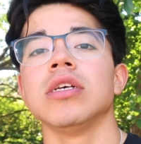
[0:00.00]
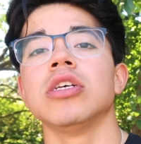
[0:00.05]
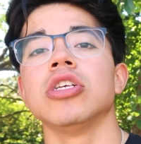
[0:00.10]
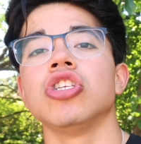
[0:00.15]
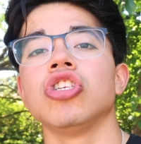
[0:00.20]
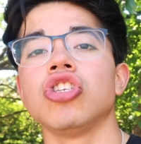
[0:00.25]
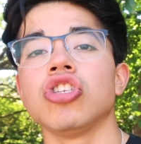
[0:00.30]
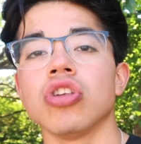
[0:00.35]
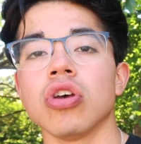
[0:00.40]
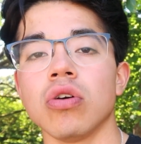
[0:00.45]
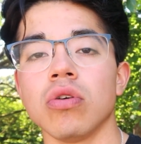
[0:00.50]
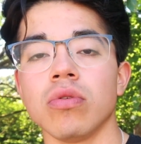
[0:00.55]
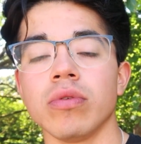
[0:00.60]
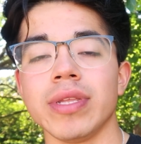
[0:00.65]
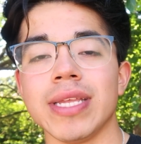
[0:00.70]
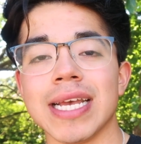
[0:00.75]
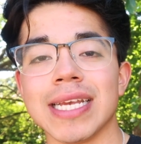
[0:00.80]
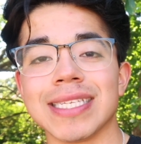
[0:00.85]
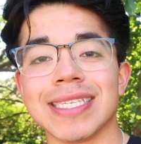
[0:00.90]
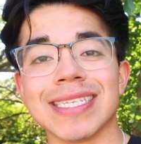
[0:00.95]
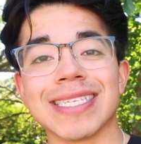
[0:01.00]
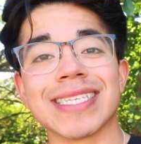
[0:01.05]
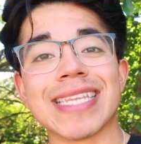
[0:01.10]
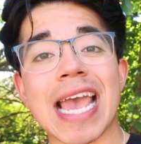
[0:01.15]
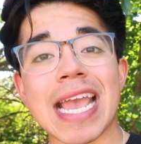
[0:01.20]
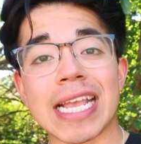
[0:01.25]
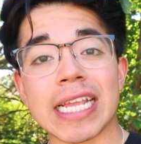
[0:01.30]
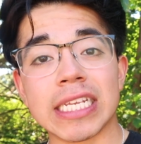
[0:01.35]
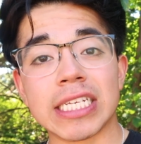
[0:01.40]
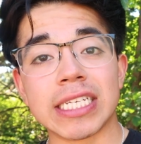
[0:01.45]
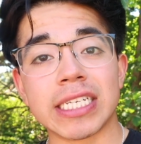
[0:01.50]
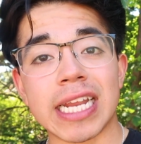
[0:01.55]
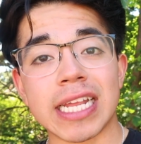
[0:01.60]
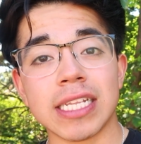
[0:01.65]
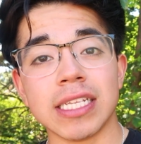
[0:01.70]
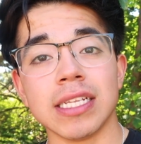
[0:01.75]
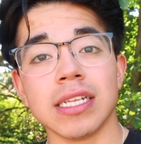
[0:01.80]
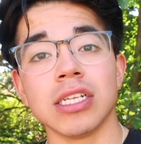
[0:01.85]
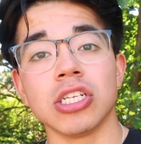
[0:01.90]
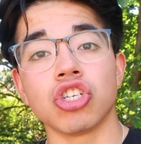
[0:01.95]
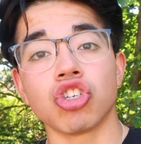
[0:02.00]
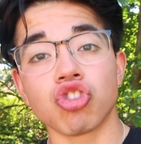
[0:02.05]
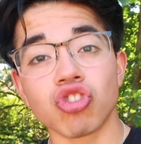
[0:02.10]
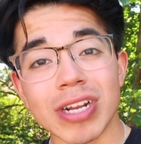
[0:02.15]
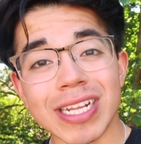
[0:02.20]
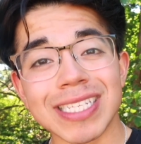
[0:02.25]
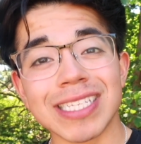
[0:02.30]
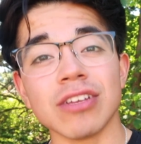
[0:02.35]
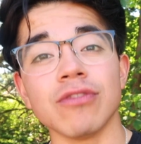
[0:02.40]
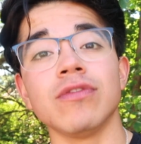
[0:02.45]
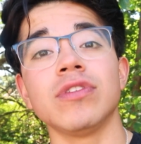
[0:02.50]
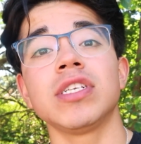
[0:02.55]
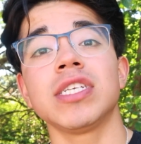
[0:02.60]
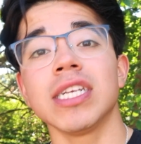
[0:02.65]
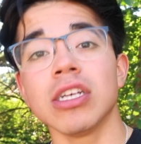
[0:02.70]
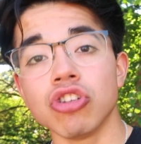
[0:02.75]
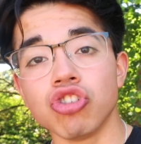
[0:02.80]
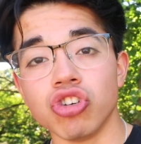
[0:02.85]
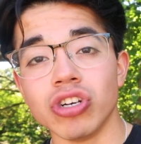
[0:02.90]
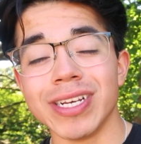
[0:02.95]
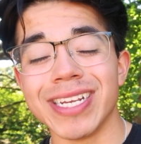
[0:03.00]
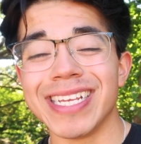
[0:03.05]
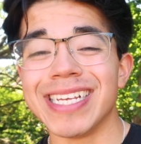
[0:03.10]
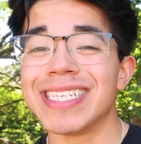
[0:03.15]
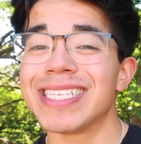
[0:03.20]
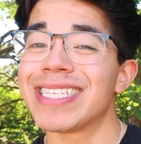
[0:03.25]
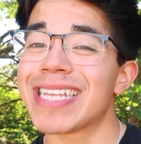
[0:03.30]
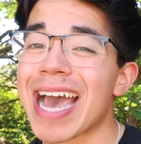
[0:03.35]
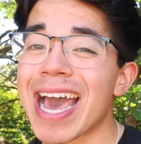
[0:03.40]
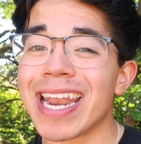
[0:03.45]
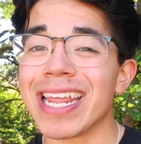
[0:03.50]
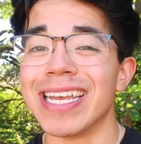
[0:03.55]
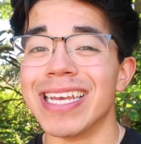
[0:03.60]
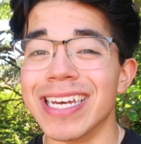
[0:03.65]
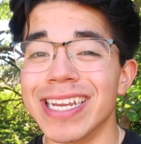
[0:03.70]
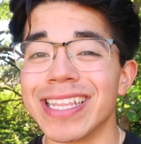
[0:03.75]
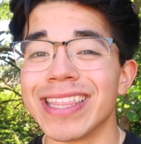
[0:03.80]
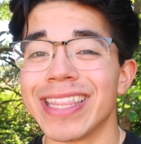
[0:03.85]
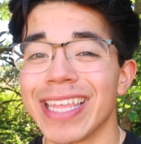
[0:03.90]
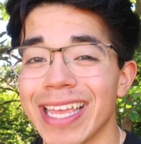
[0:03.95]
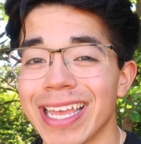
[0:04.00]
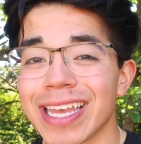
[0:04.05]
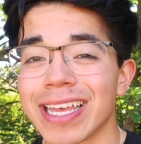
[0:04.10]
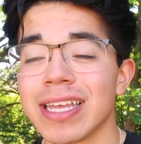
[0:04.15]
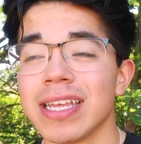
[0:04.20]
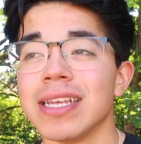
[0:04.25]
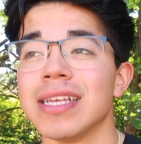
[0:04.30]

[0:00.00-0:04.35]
So yes, the snacking trends of children is not a good thing.